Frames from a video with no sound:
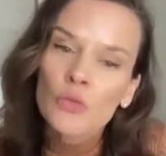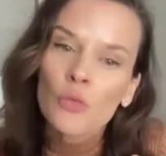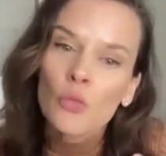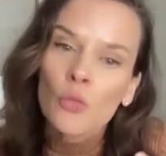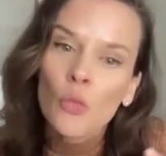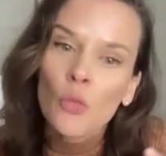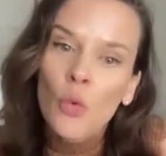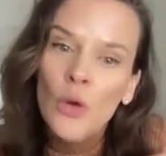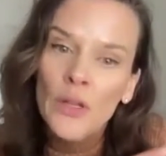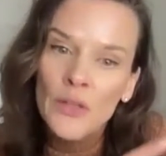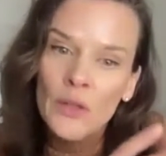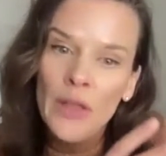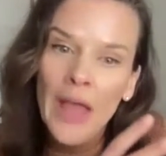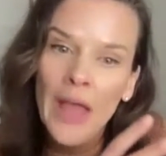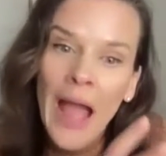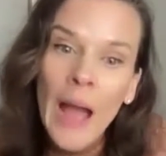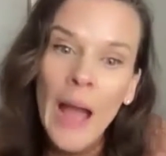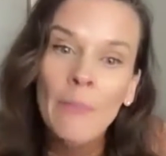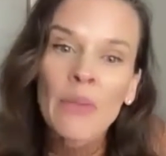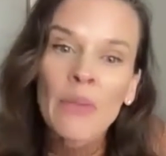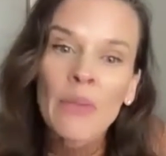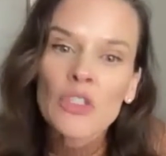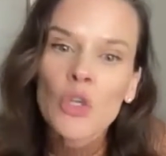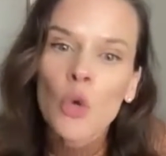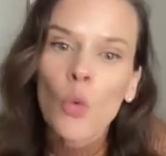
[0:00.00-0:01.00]
what
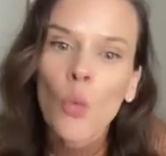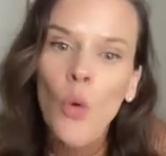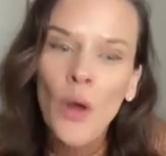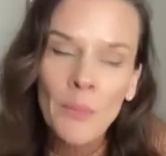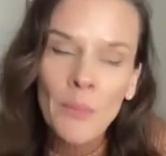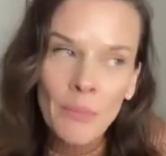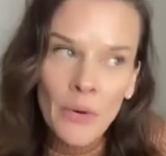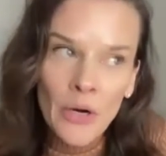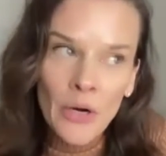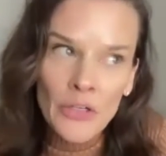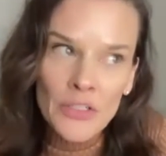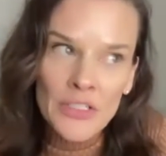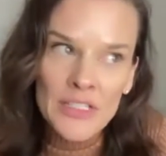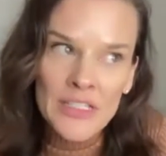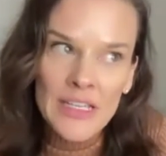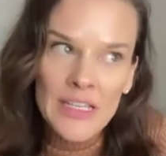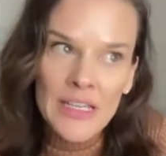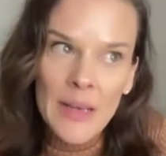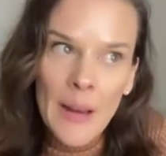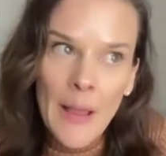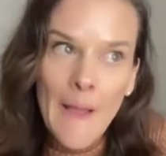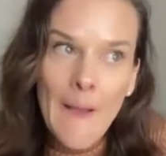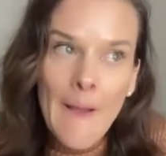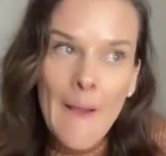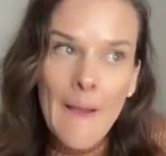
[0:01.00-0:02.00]
happened to one
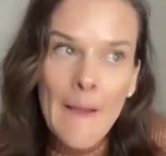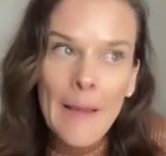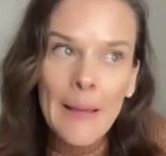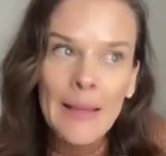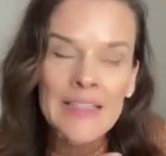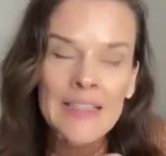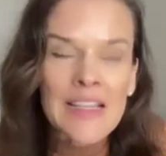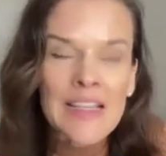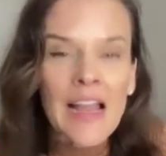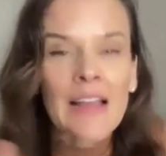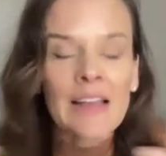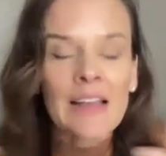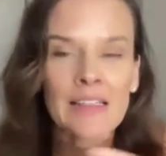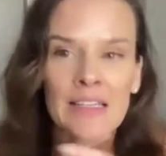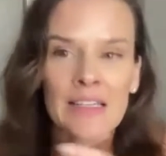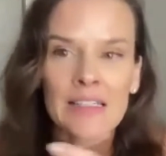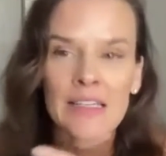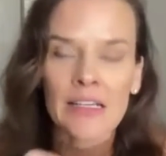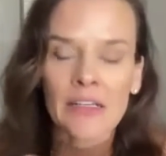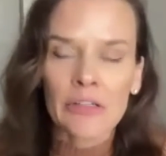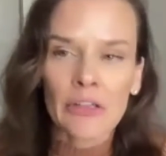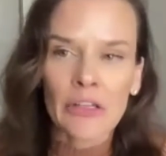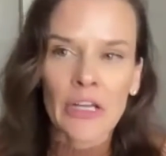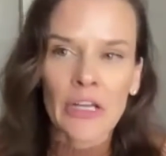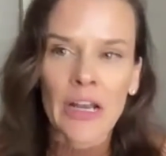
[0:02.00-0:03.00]
person is not
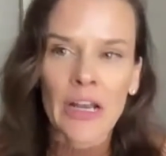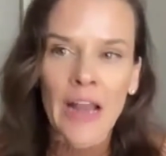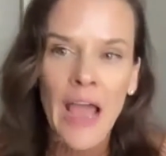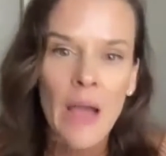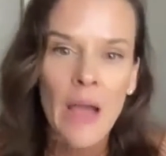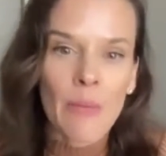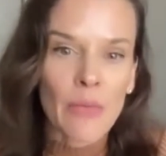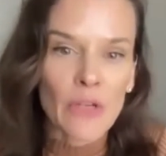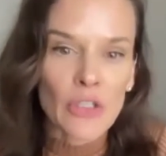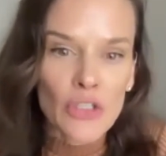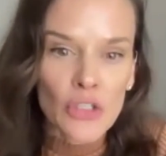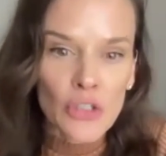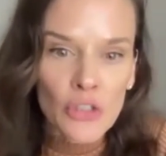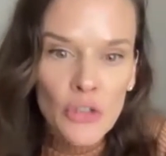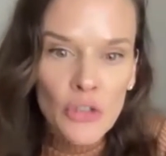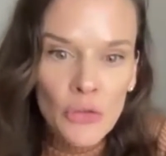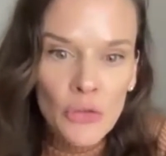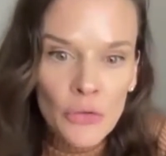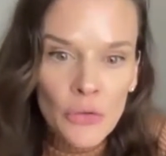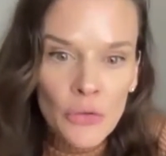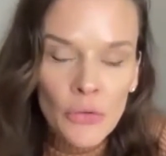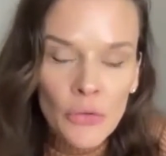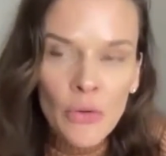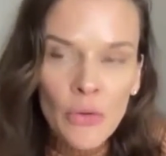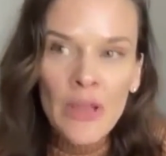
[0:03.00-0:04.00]
necessarily going to happen to
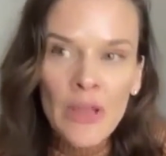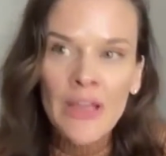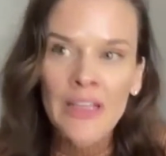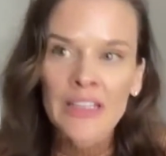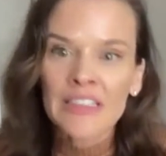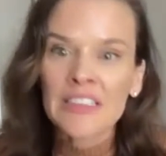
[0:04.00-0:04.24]
you.